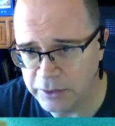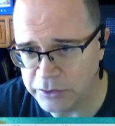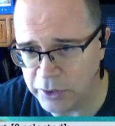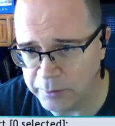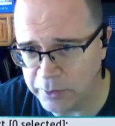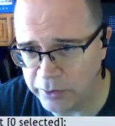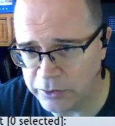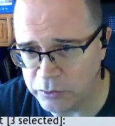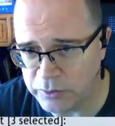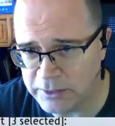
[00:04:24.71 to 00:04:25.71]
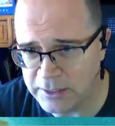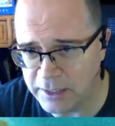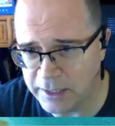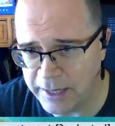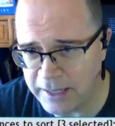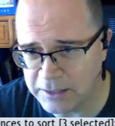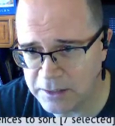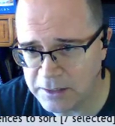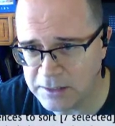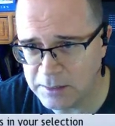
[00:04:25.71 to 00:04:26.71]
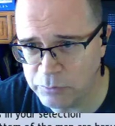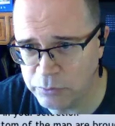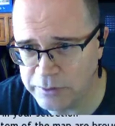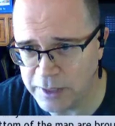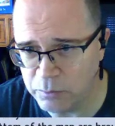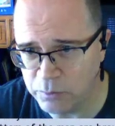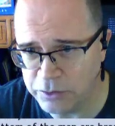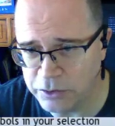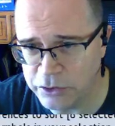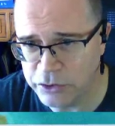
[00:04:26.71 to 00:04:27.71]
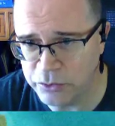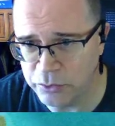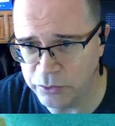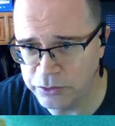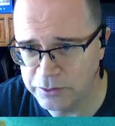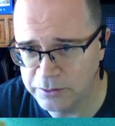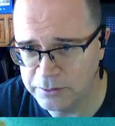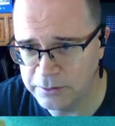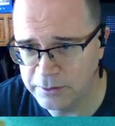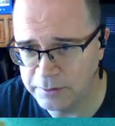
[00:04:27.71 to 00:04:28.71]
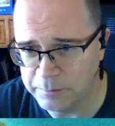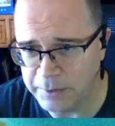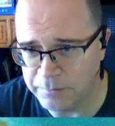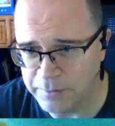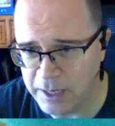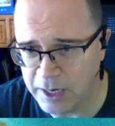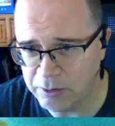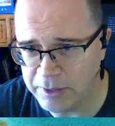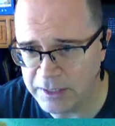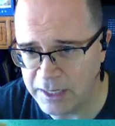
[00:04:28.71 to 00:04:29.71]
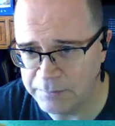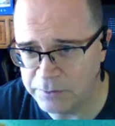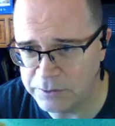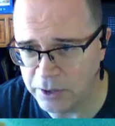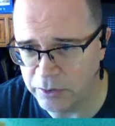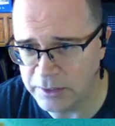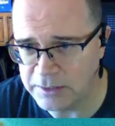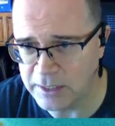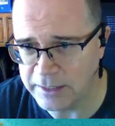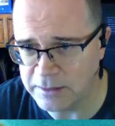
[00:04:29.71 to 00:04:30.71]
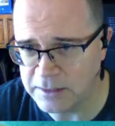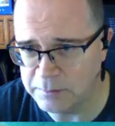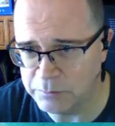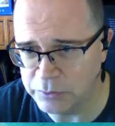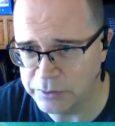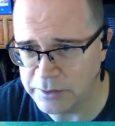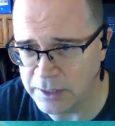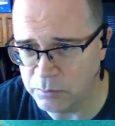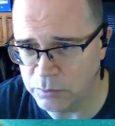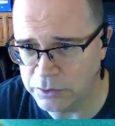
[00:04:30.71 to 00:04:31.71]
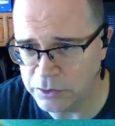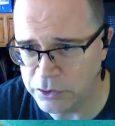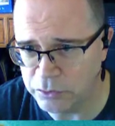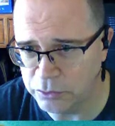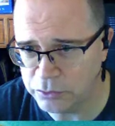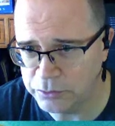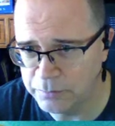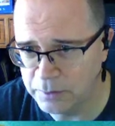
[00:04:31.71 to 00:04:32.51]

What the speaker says: So I'm going to select the symbols that I want to sort, being very careful to only select the symbols that I want to sort.